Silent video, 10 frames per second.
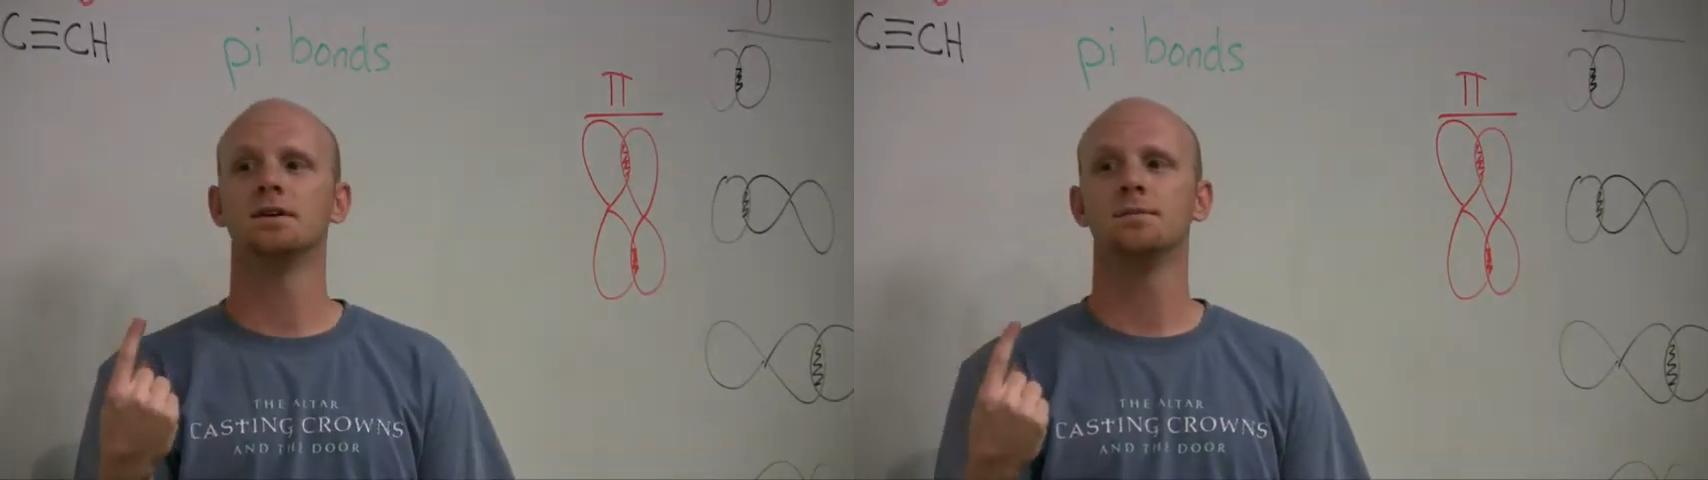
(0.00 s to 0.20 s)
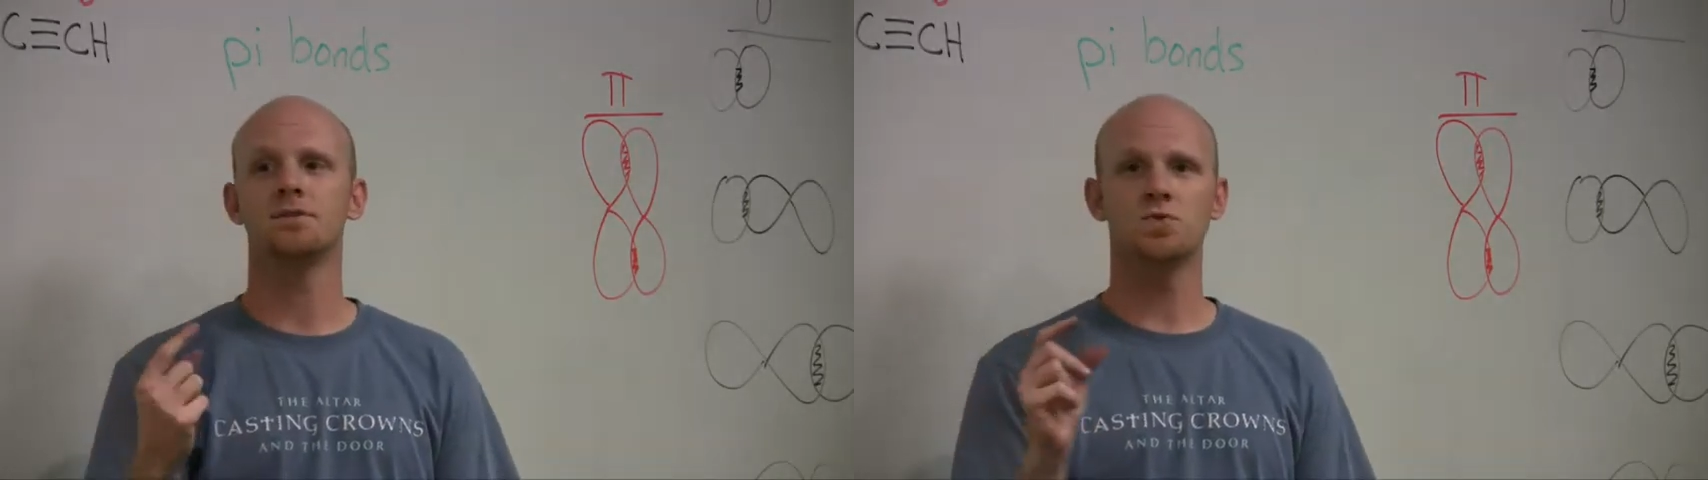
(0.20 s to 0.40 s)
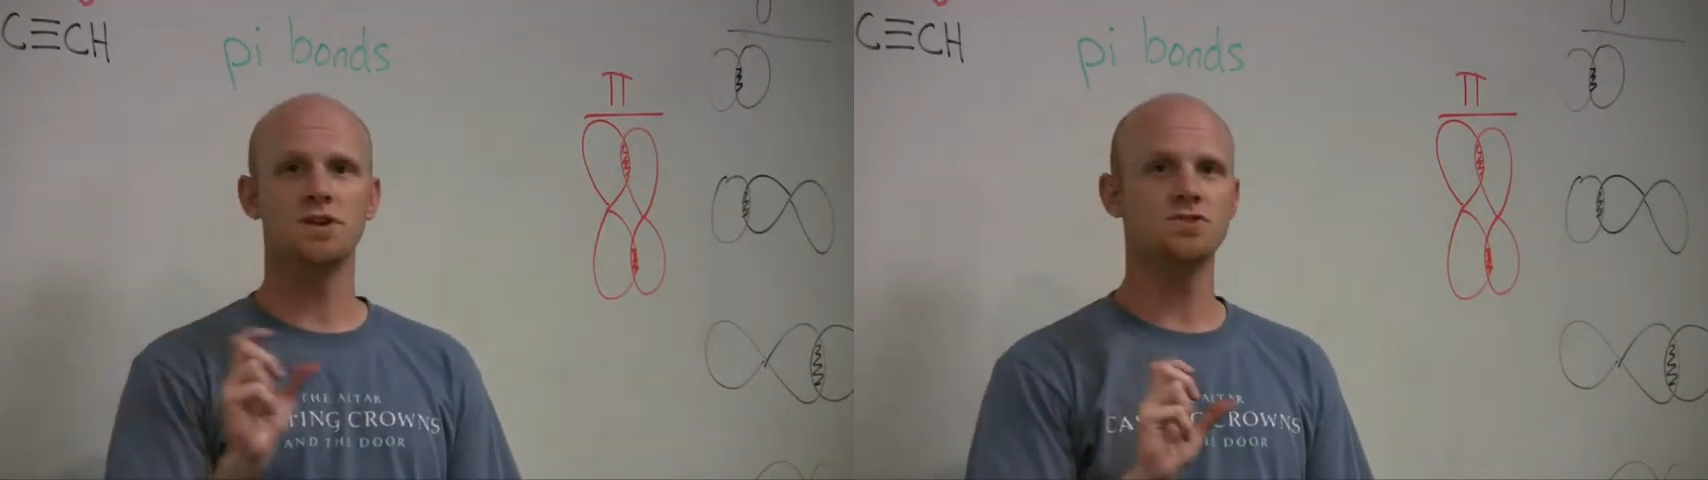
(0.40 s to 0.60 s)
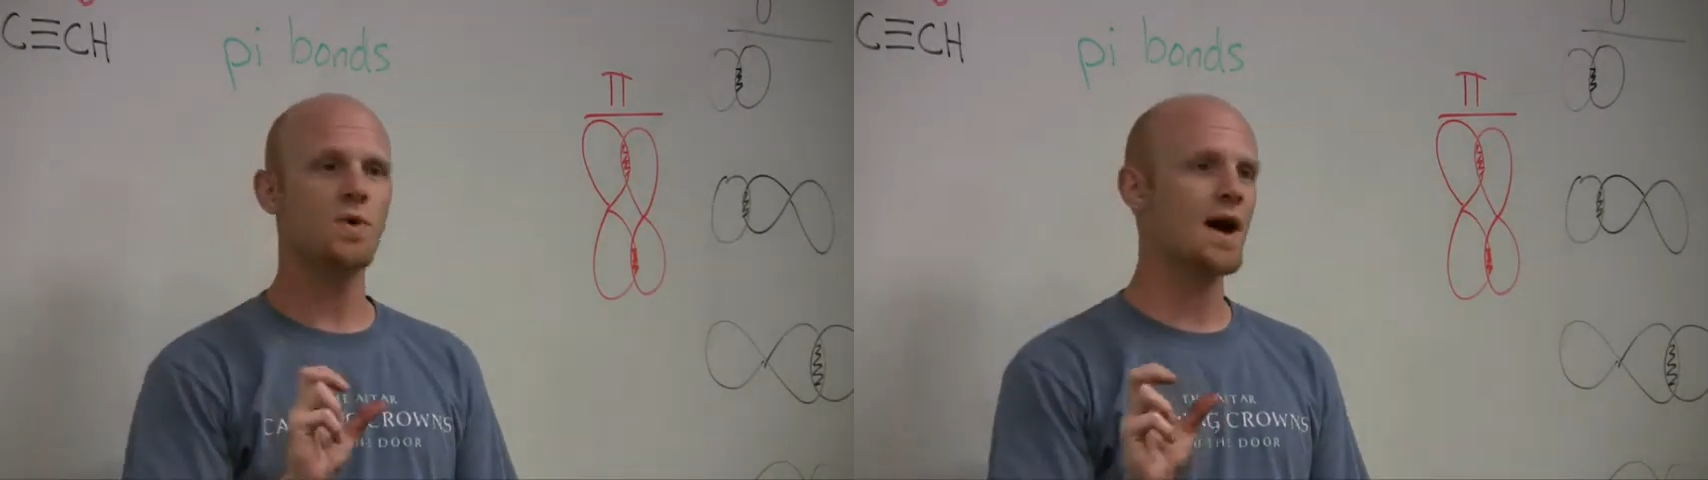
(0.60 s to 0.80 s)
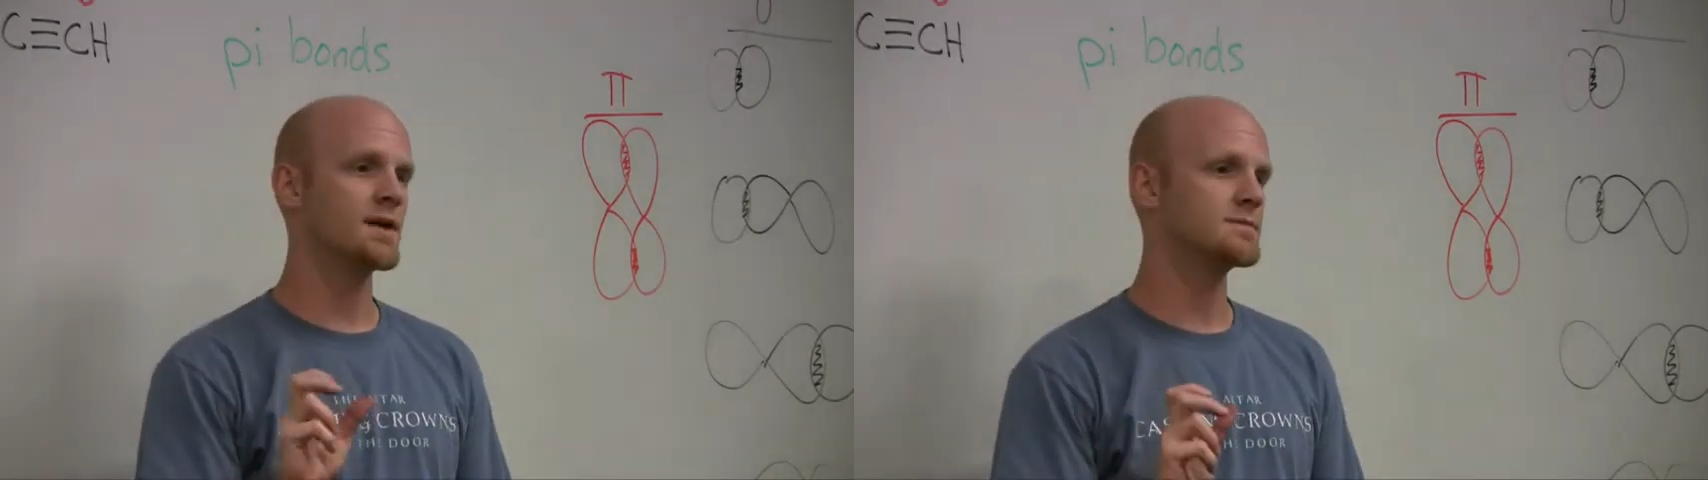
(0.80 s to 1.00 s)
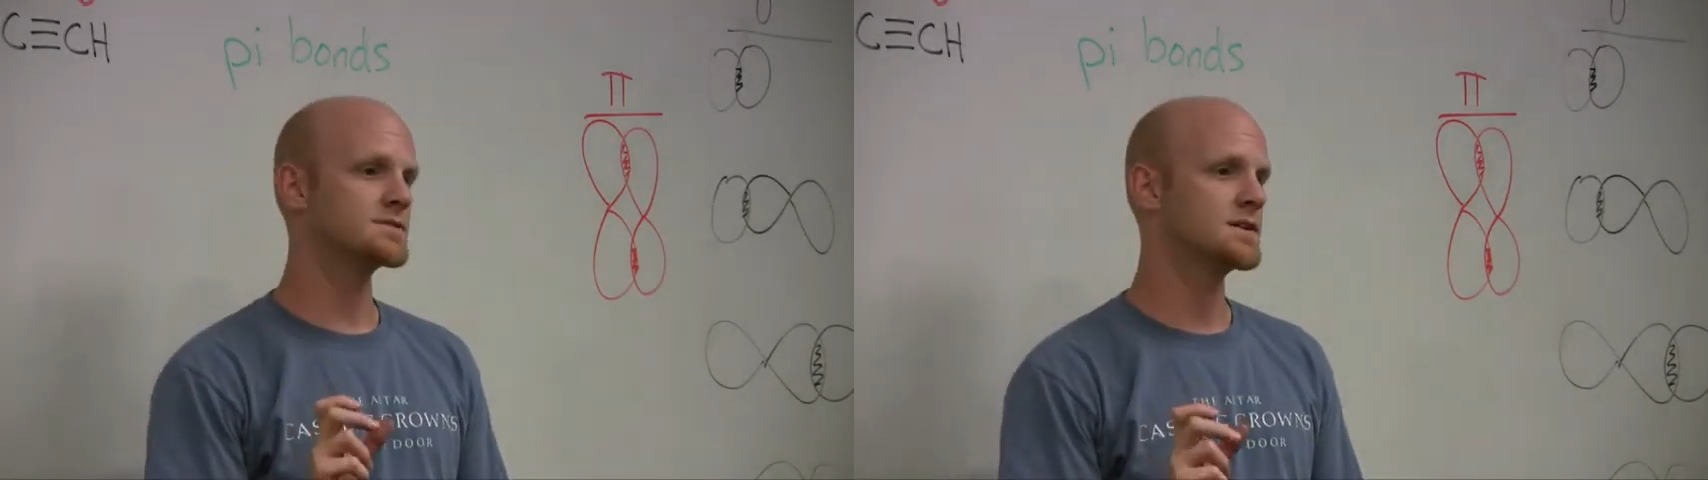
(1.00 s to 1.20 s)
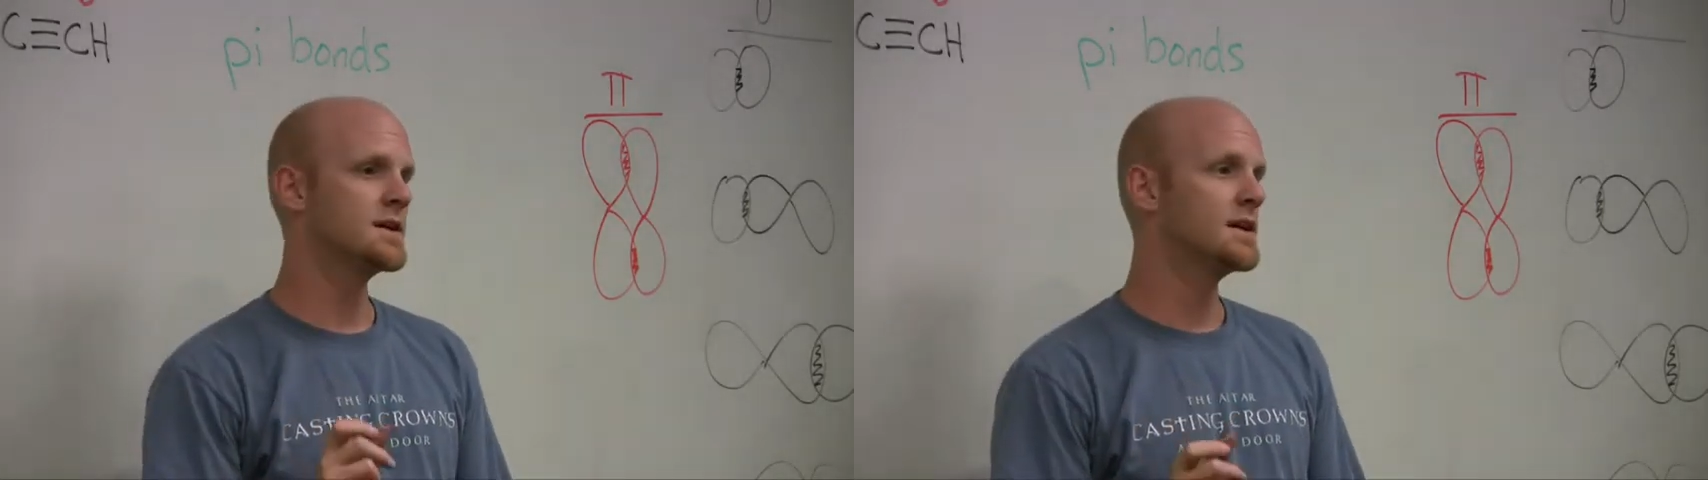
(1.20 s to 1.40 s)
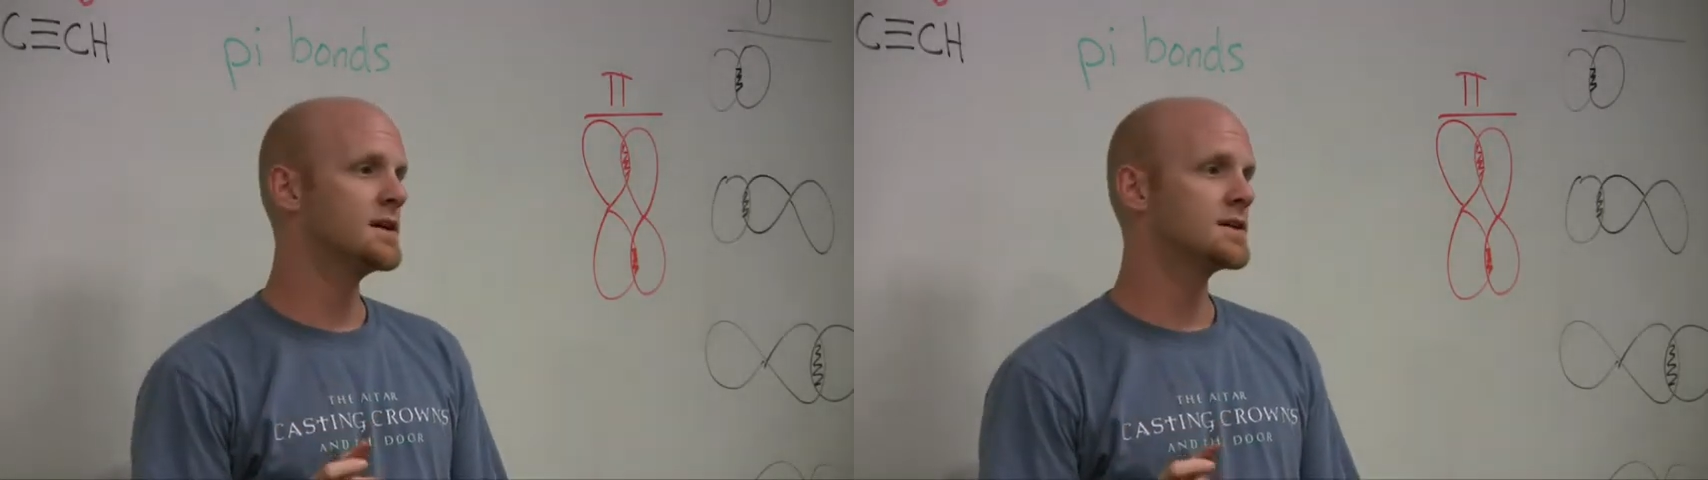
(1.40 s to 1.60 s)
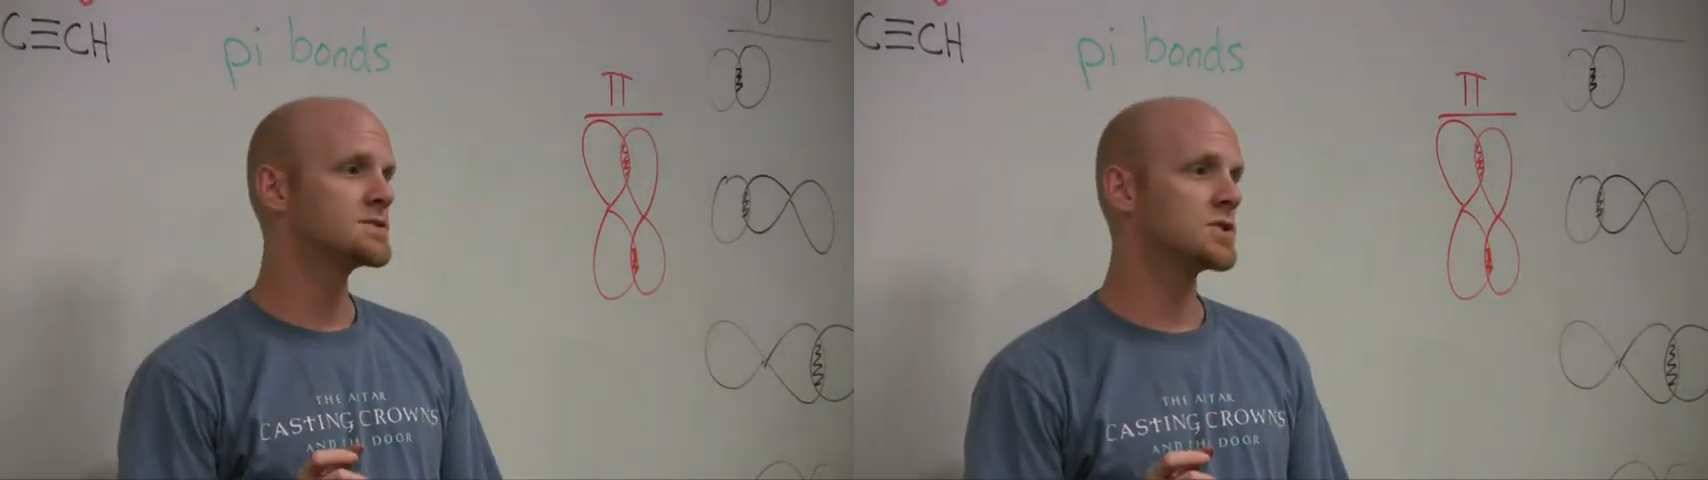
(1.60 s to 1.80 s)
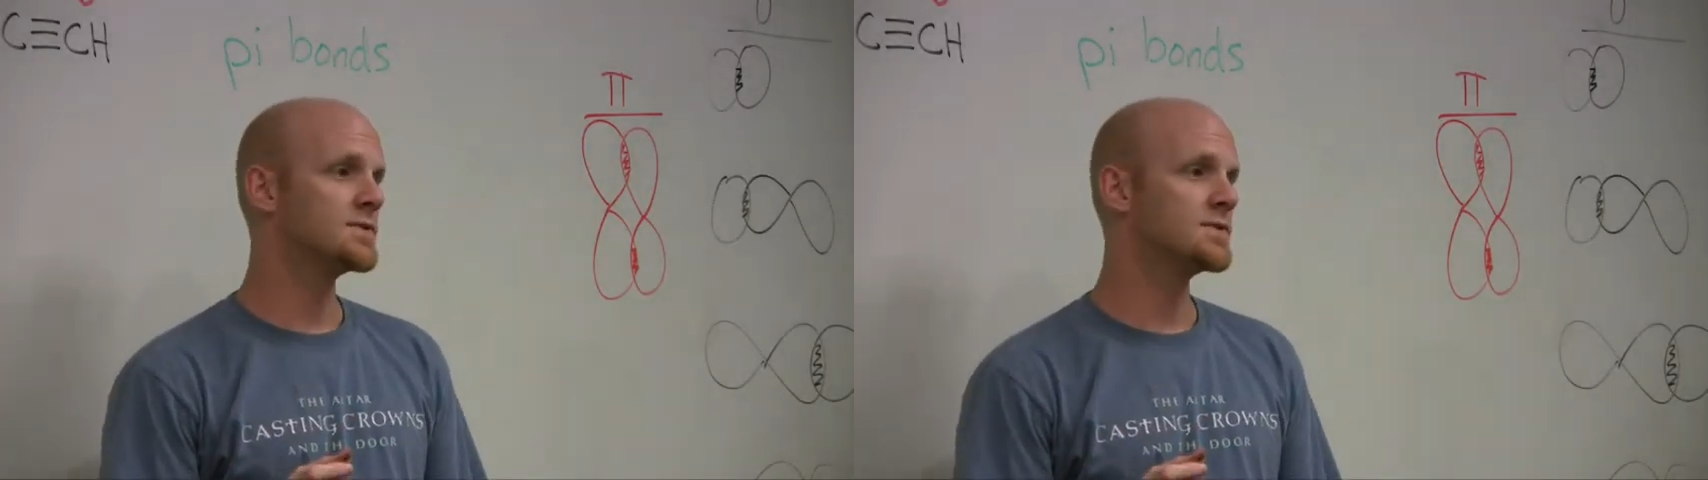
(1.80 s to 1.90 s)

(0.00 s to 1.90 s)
between 2 atoms. So